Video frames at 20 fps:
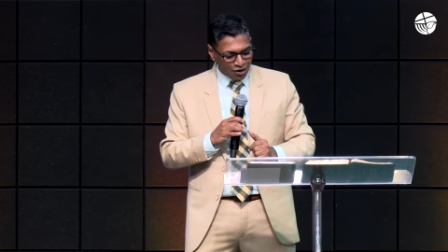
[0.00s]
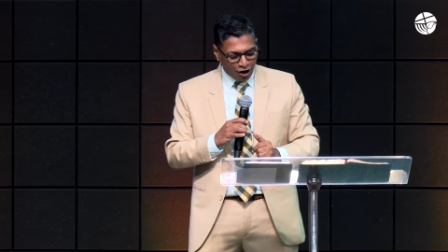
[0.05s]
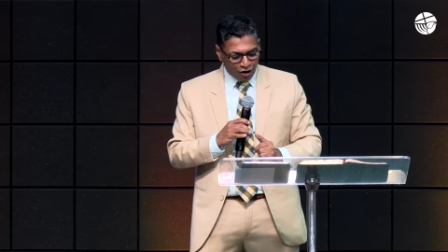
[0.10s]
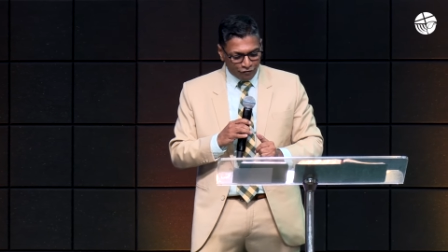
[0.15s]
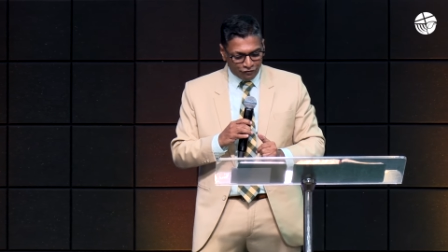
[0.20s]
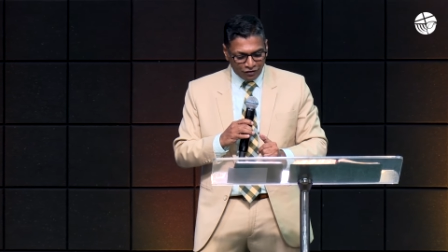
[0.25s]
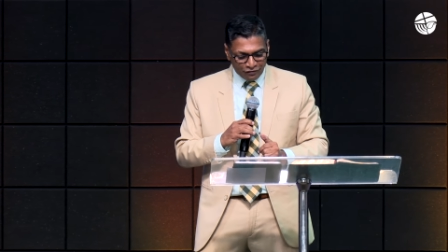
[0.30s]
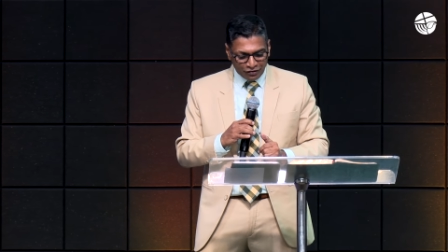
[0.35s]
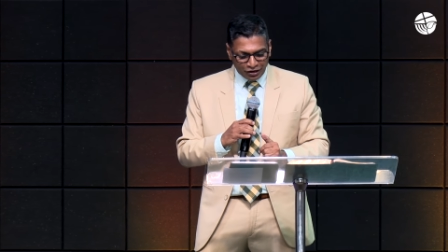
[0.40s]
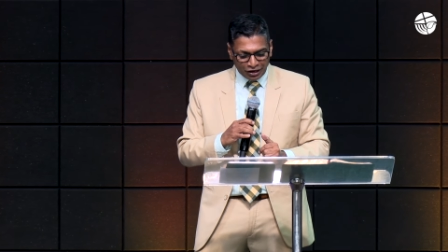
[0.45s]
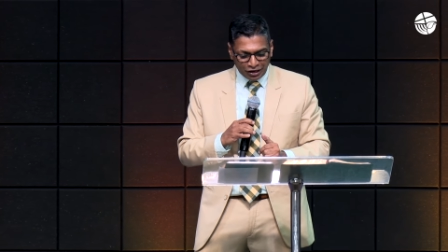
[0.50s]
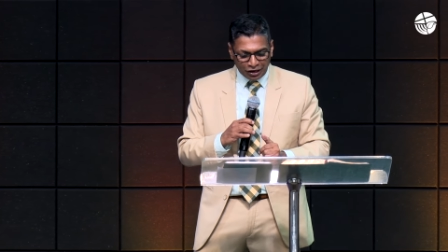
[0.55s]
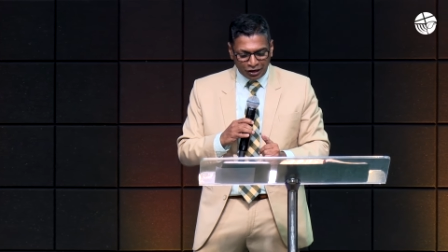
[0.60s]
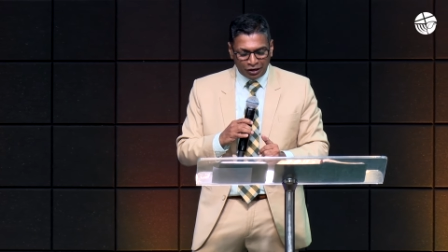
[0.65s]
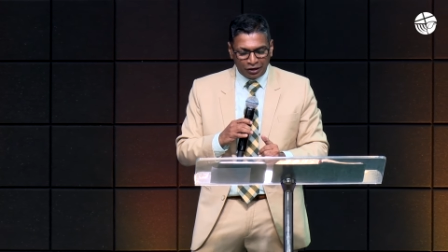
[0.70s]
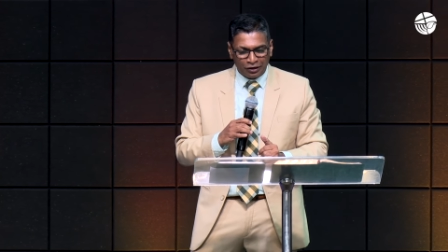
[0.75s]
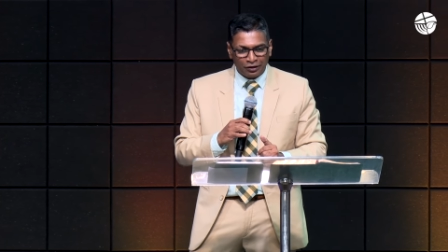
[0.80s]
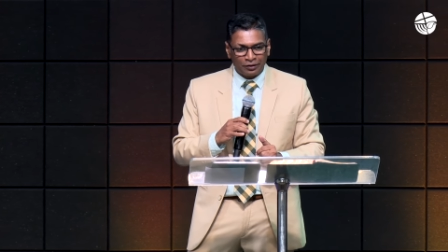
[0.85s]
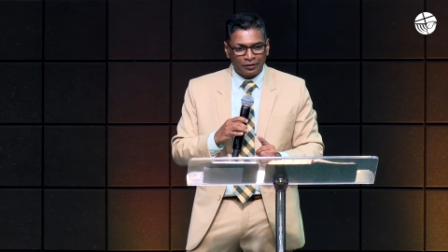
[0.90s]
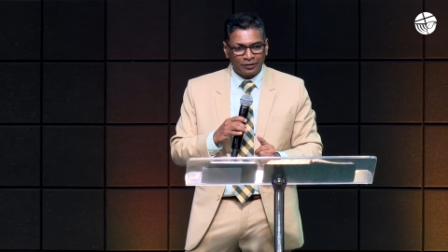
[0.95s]
of our
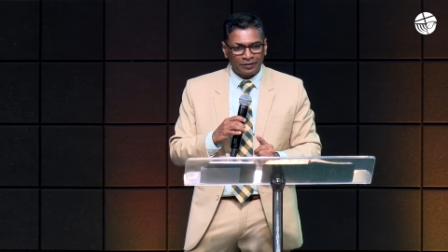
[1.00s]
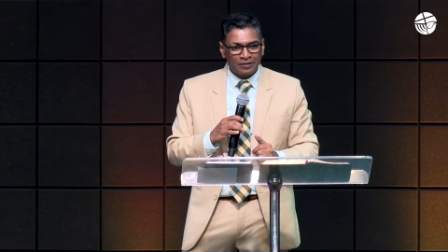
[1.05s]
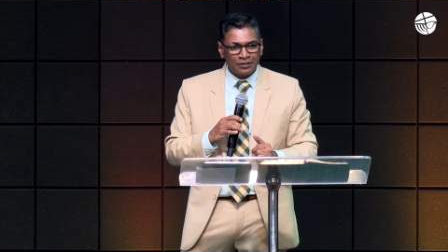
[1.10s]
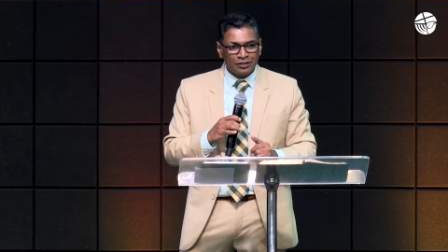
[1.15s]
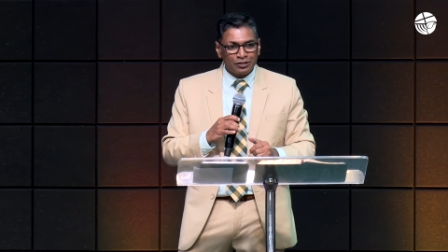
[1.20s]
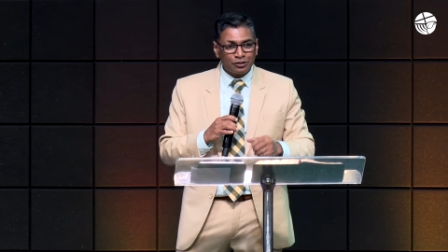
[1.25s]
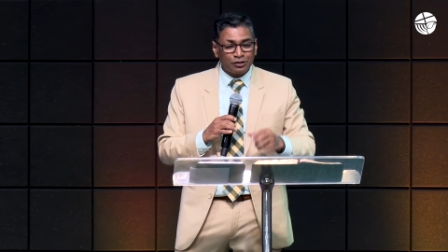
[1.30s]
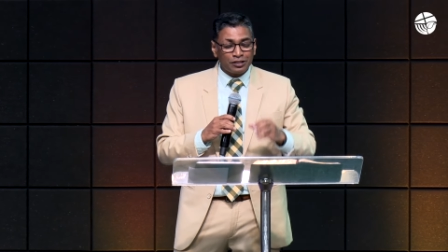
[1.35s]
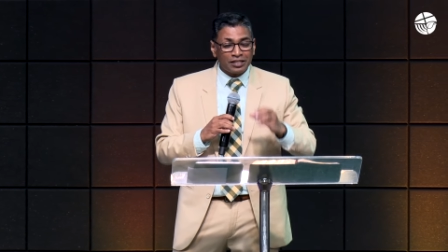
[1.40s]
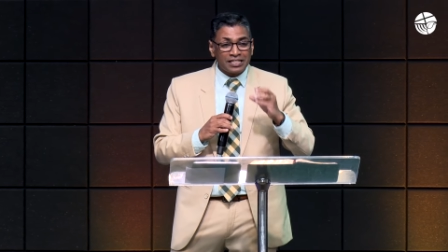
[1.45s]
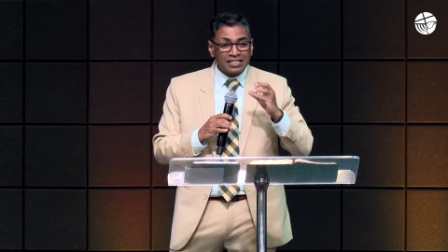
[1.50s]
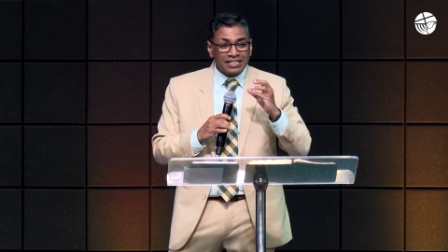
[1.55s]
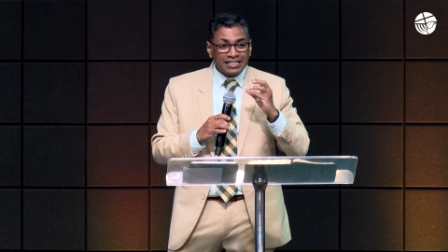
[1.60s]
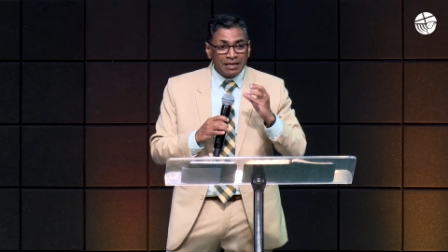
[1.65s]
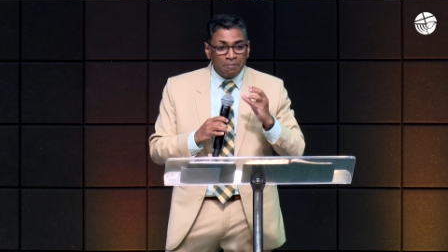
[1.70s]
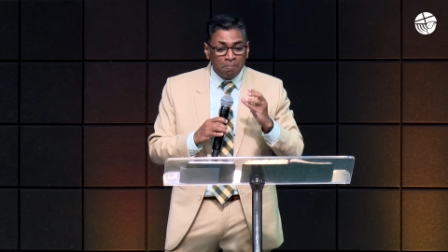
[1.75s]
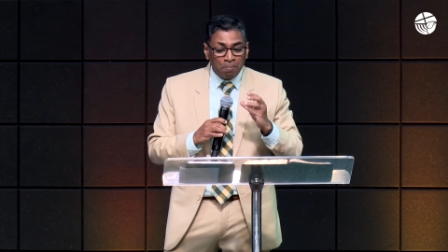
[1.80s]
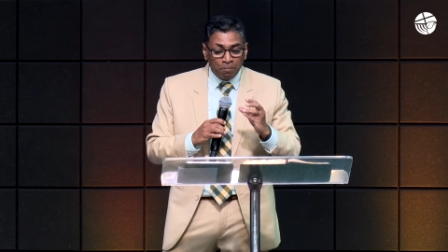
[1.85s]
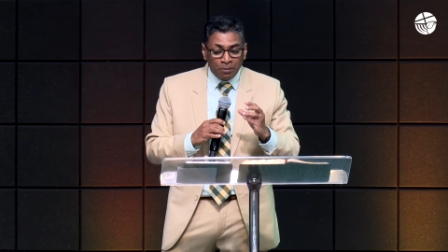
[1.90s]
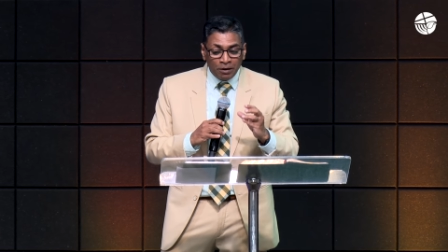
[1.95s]
God. So the
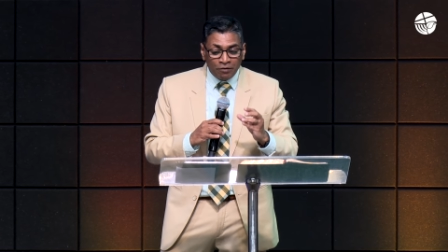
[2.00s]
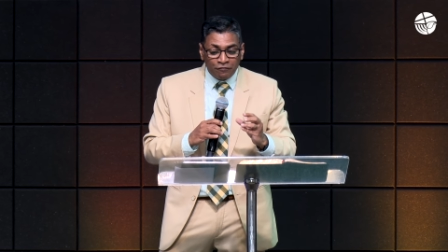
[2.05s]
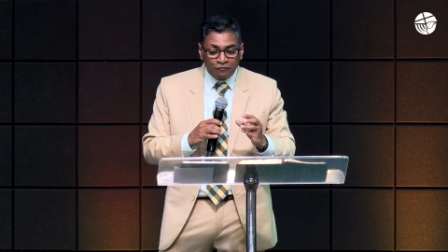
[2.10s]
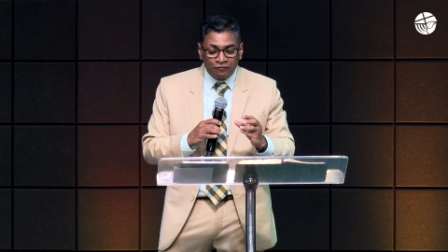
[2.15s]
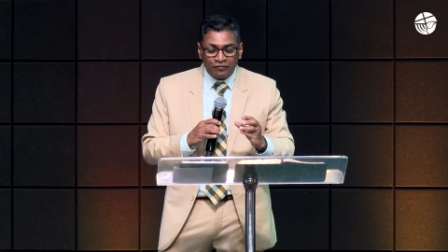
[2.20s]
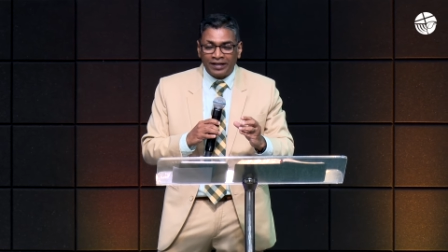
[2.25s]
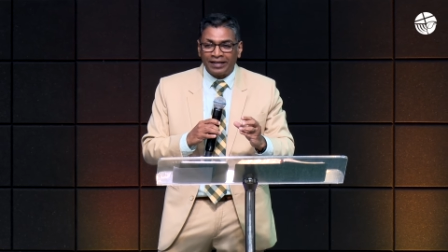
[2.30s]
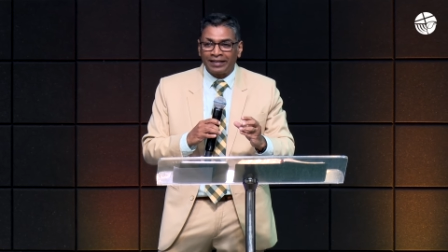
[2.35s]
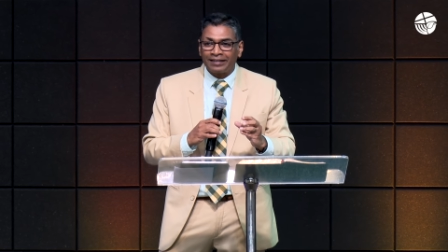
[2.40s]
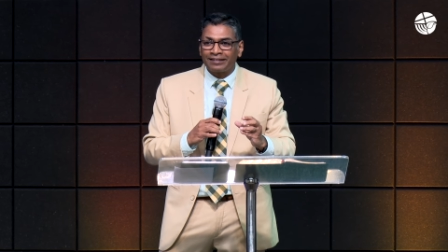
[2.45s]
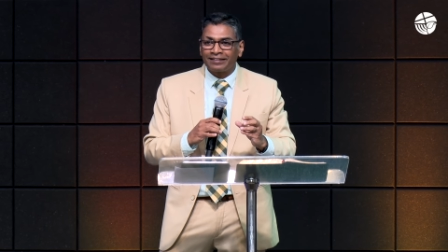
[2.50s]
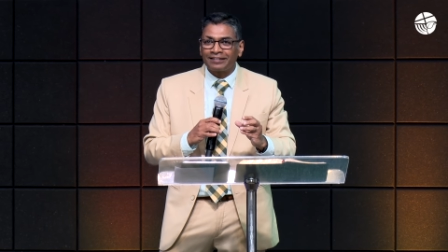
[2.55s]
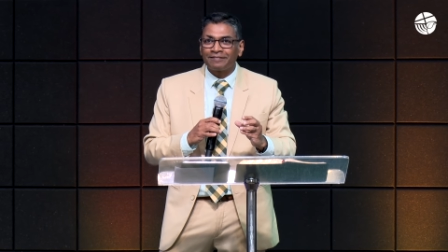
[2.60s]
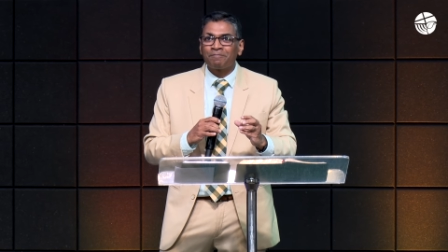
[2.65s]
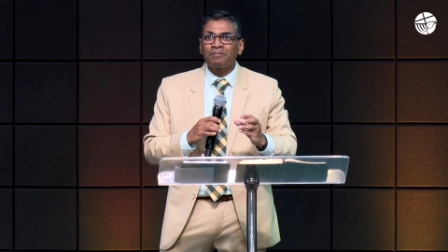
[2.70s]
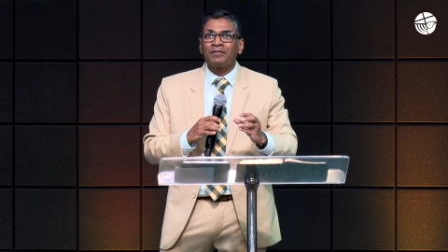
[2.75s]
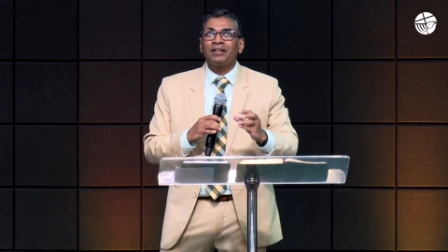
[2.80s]
simple faith